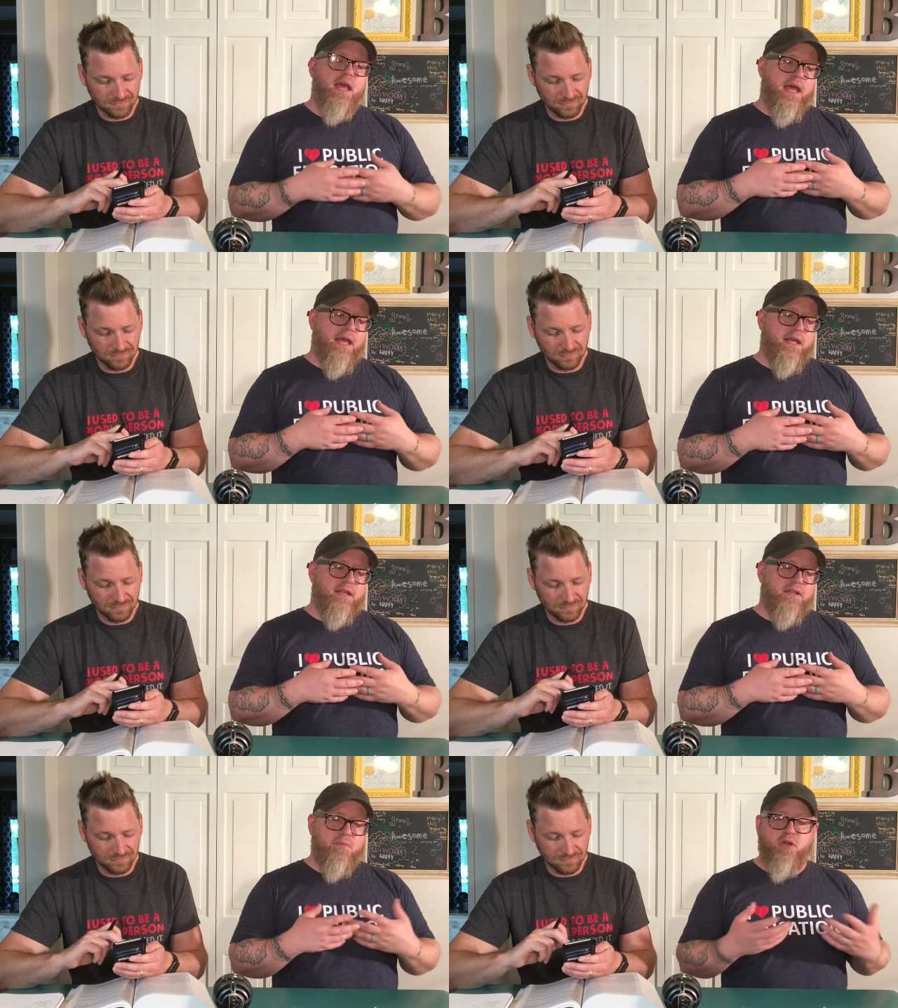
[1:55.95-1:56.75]

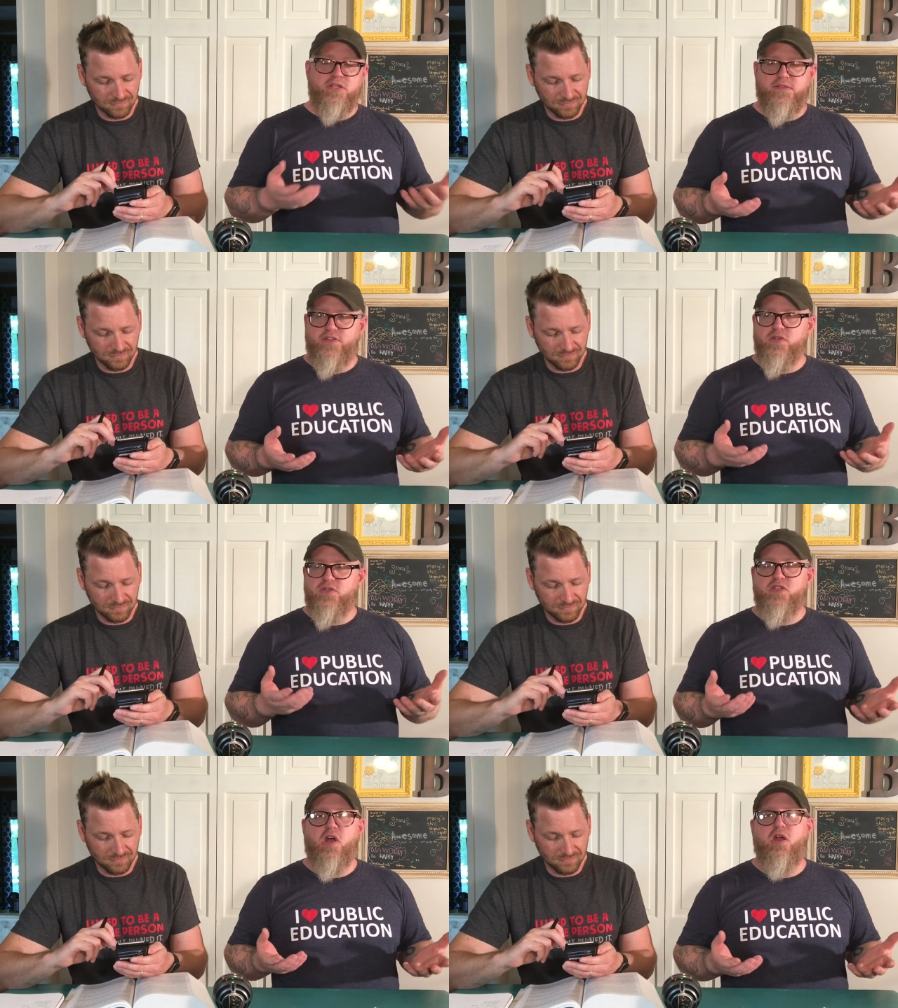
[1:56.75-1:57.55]
Speaker 1: And the emergence of a new
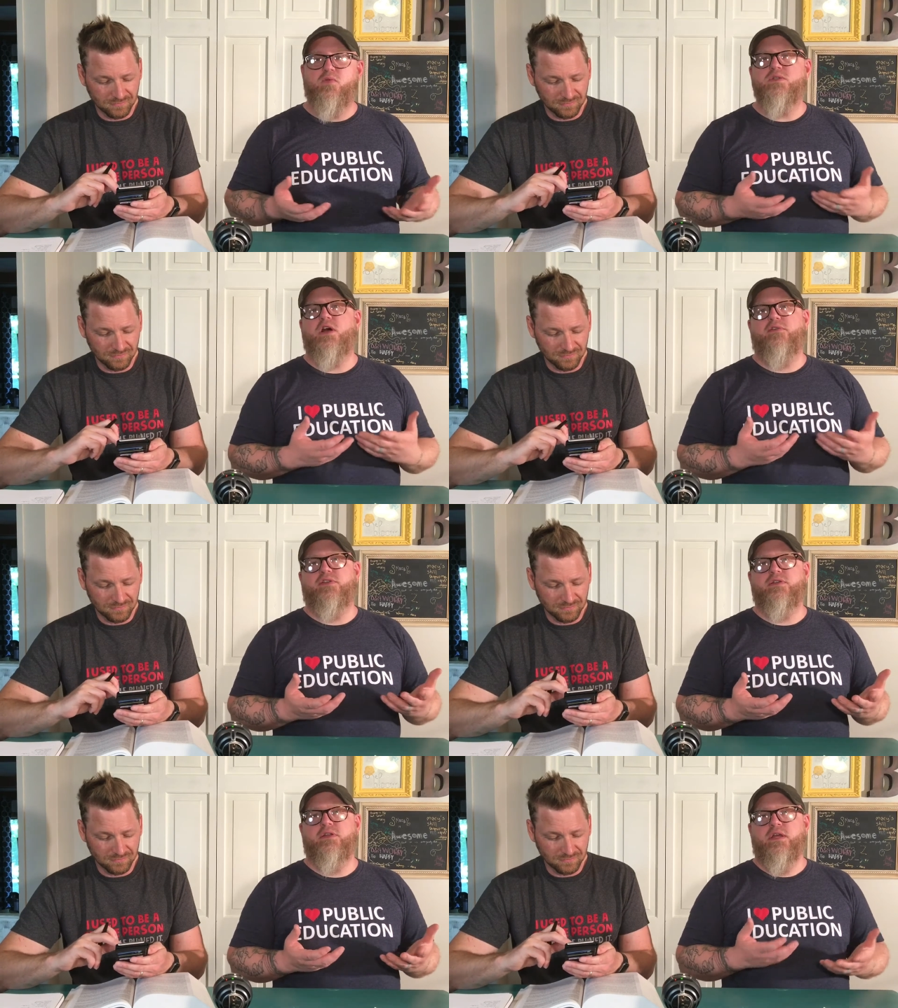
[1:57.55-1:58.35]
star was
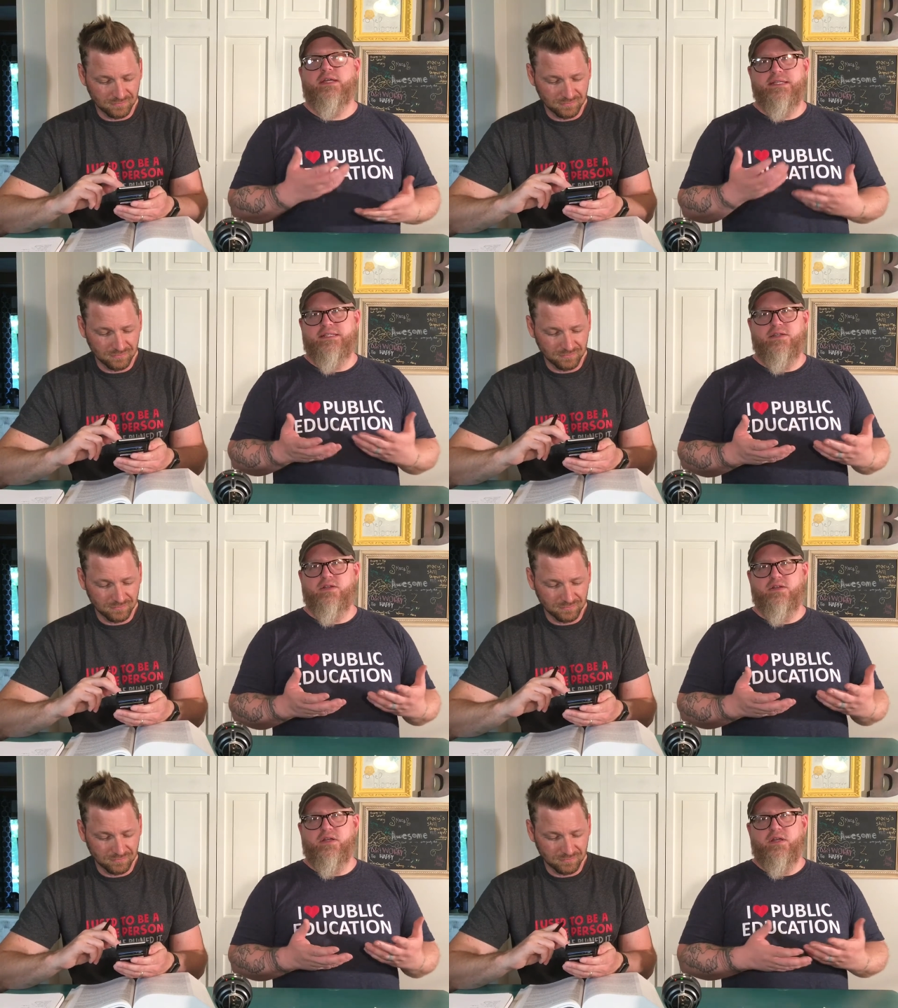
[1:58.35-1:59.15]
often
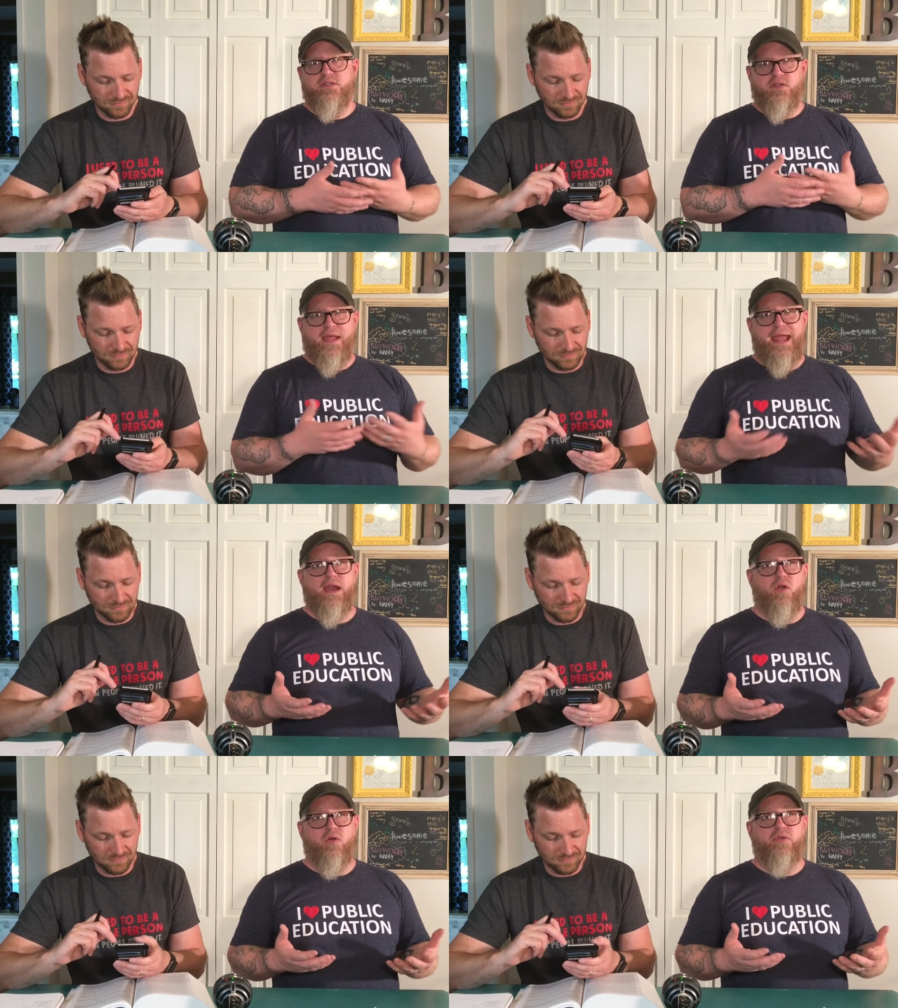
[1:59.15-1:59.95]
considered to
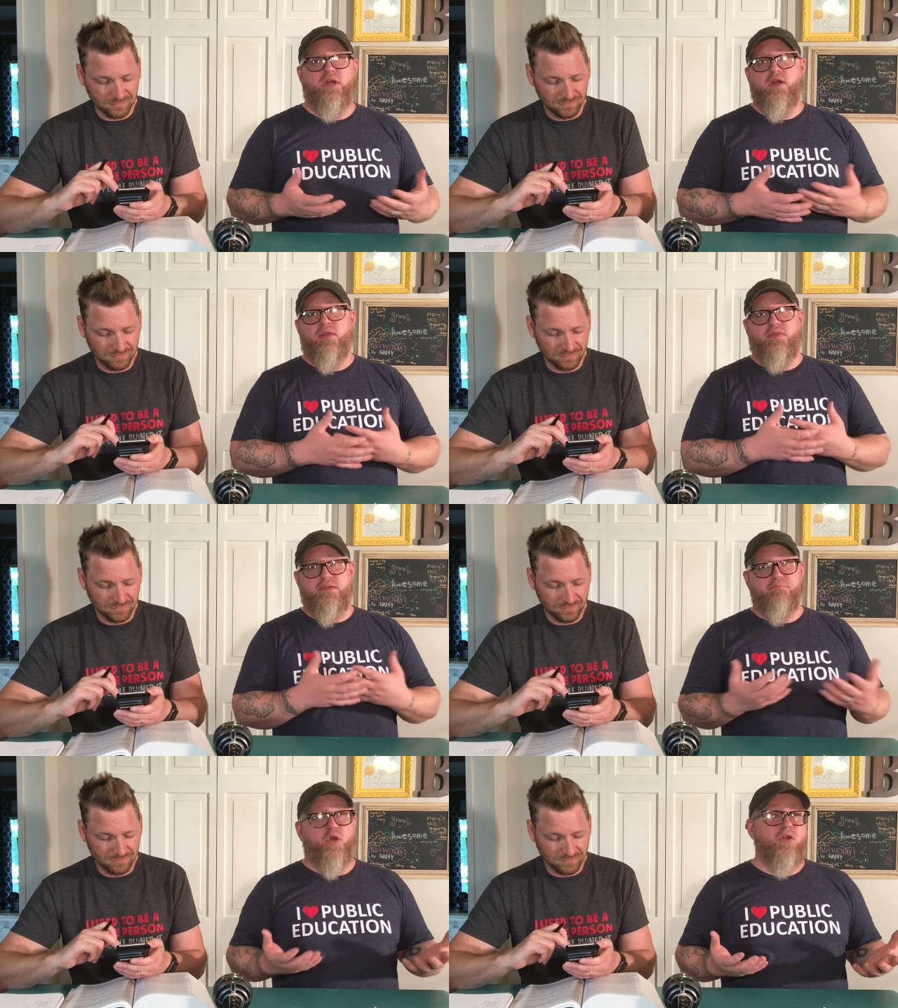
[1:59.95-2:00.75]
herald
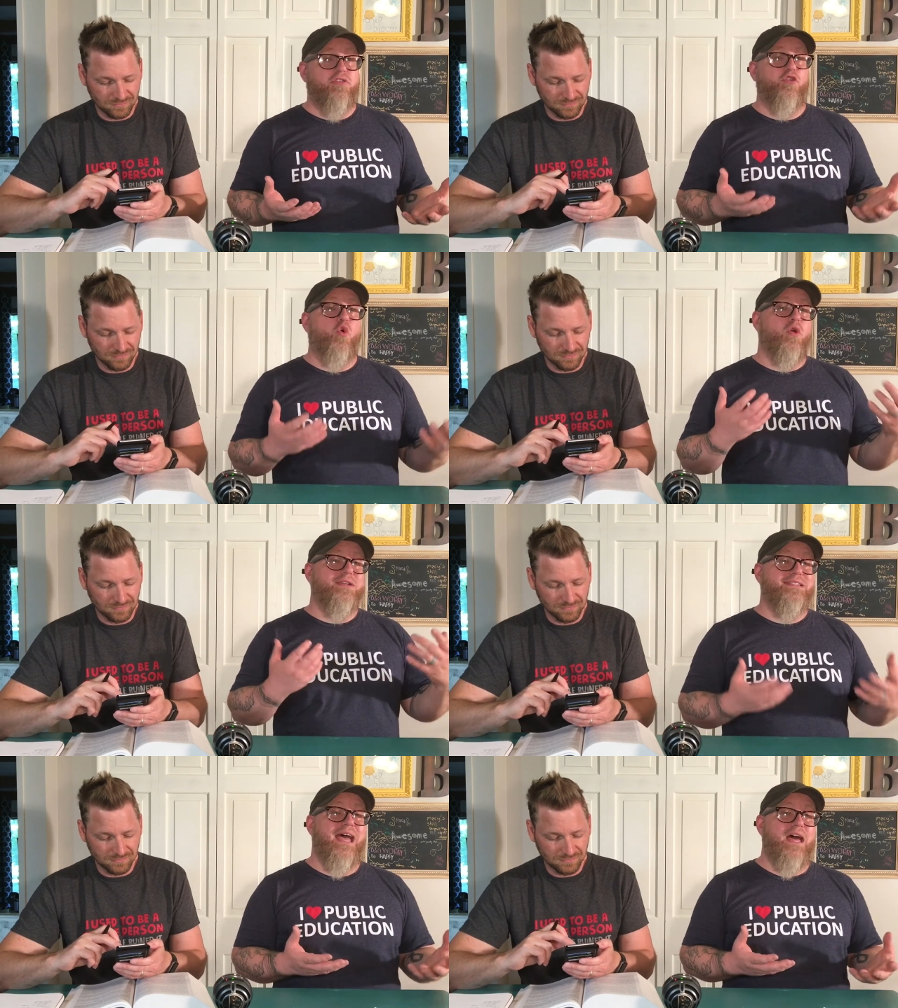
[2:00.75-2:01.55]
the birth or
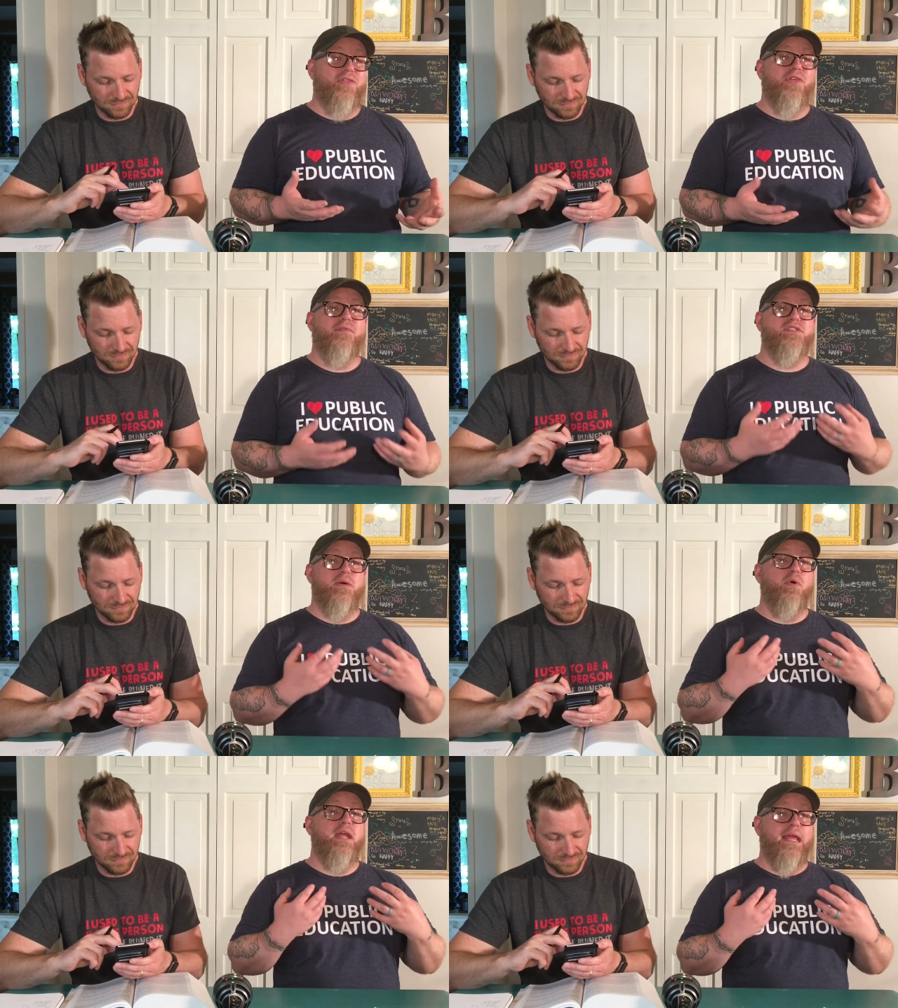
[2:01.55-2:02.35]
death of someone